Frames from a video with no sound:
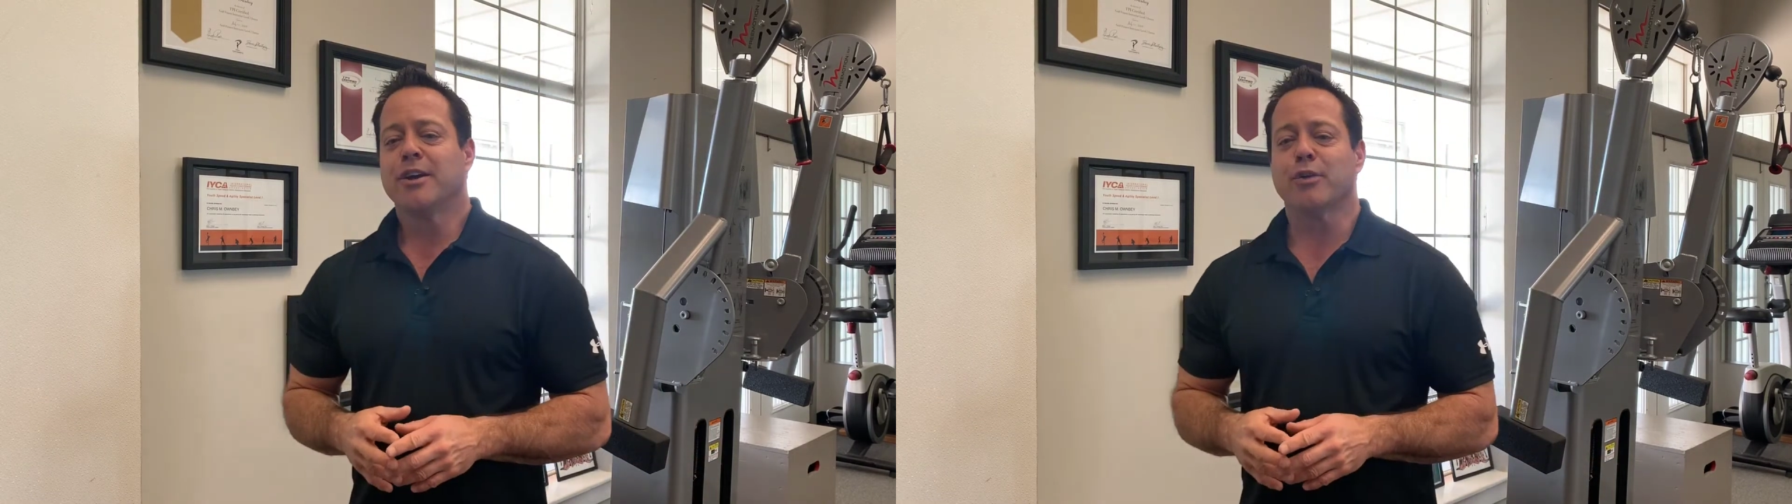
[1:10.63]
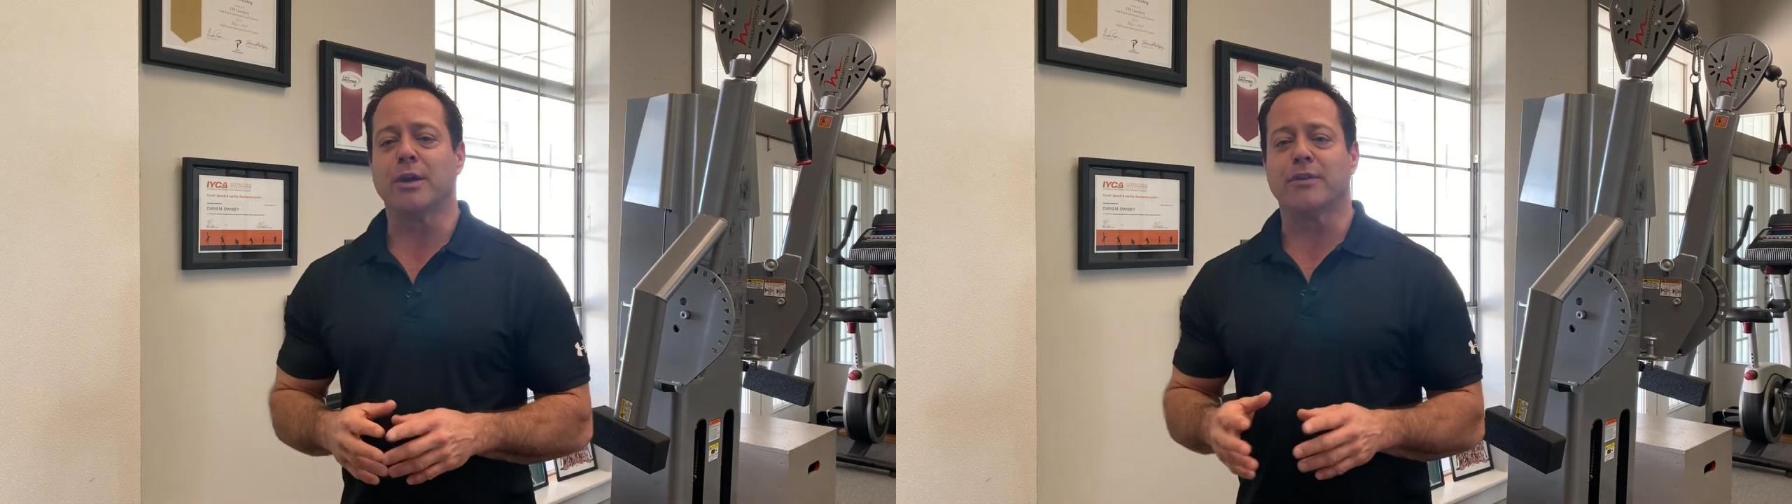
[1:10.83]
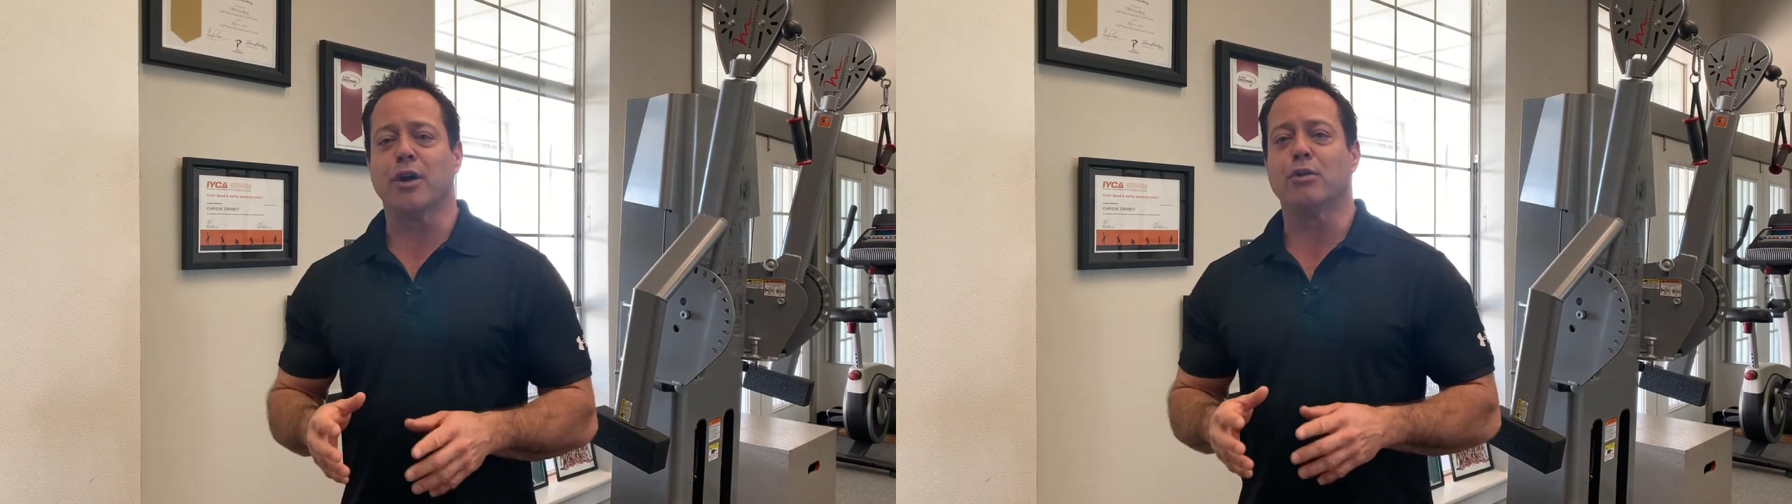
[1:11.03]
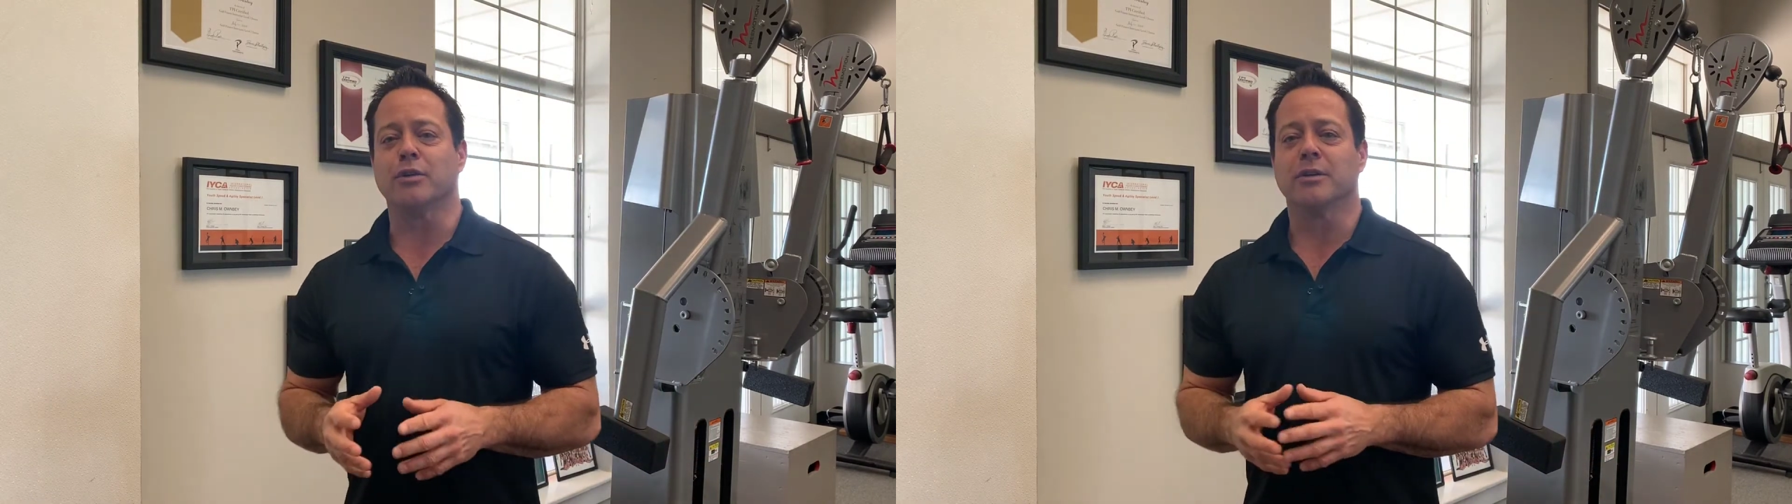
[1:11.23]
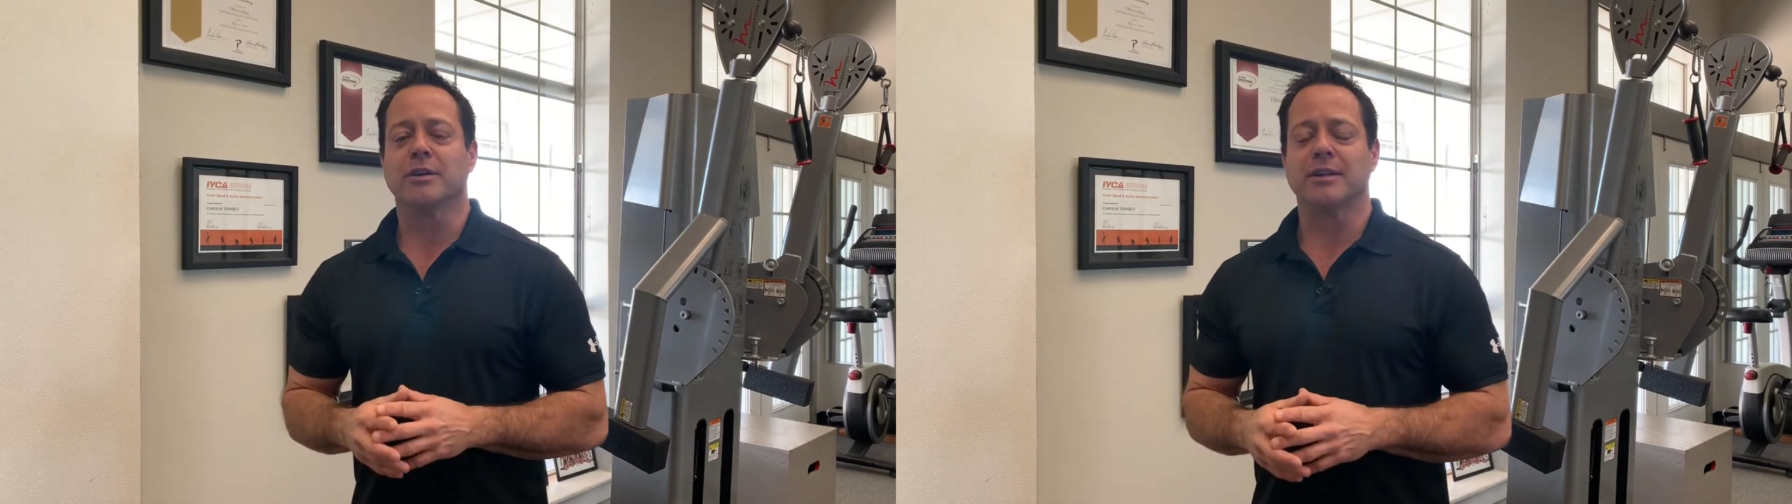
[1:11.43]
or even
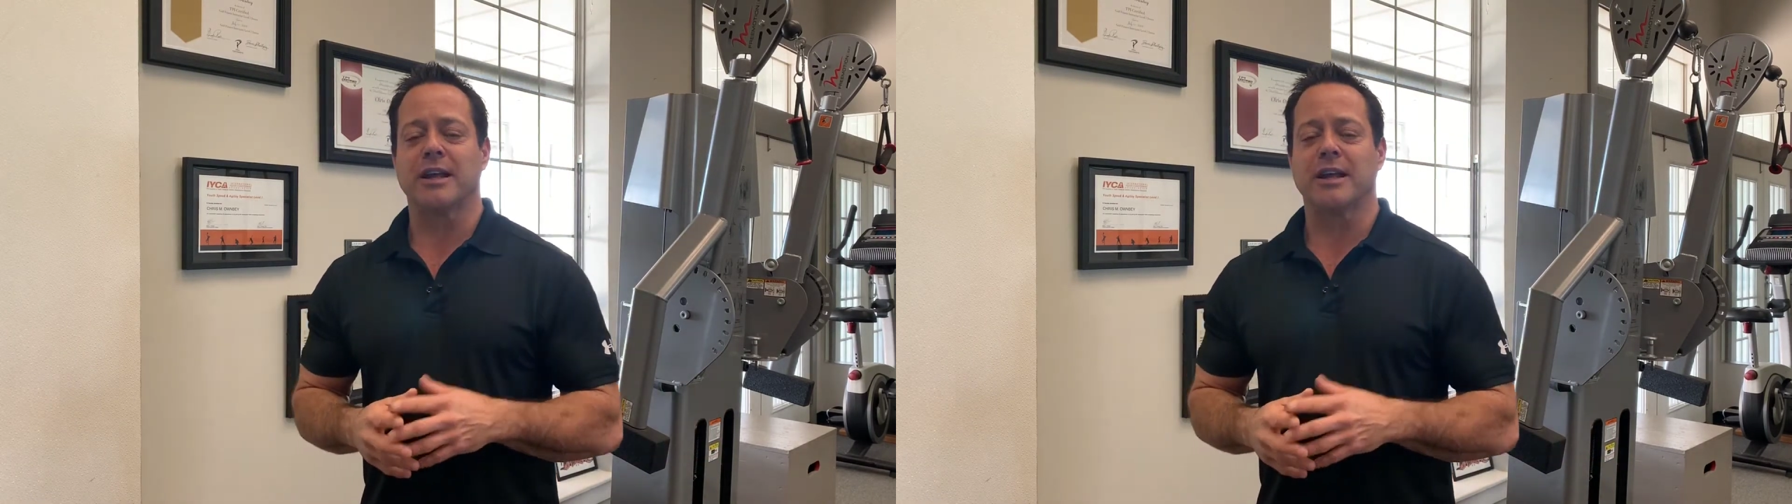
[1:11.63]
older.